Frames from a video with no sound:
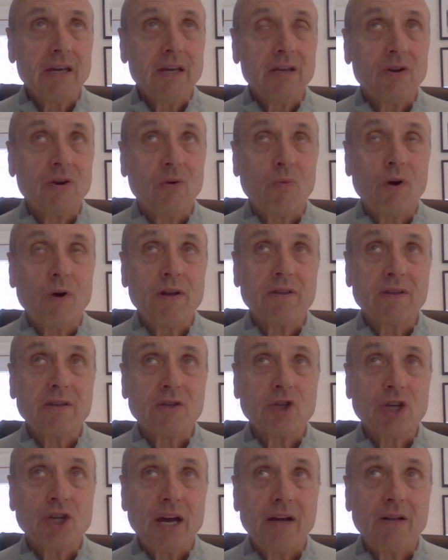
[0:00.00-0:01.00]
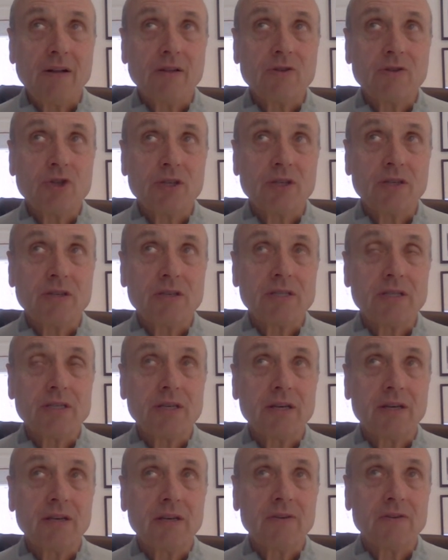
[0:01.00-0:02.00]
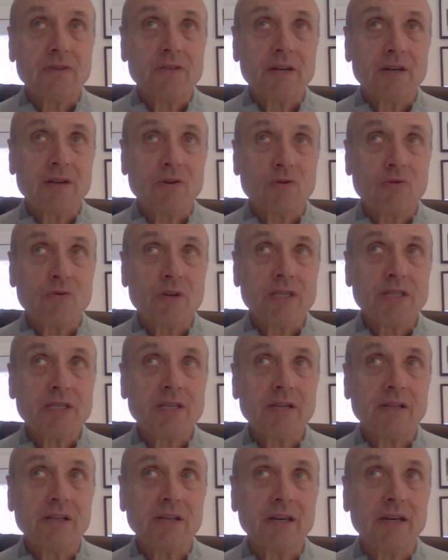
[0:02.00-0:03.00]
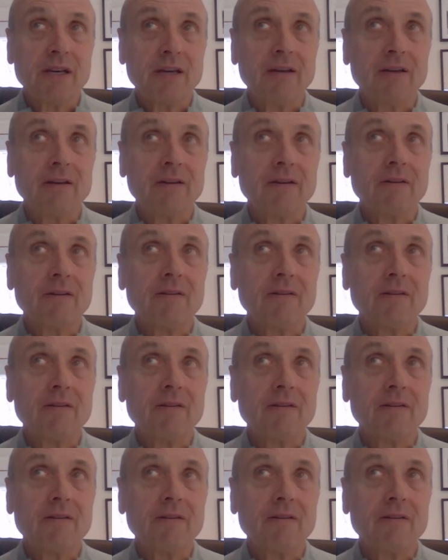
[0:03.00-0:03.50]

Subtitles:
one of the challenges is that increasingly,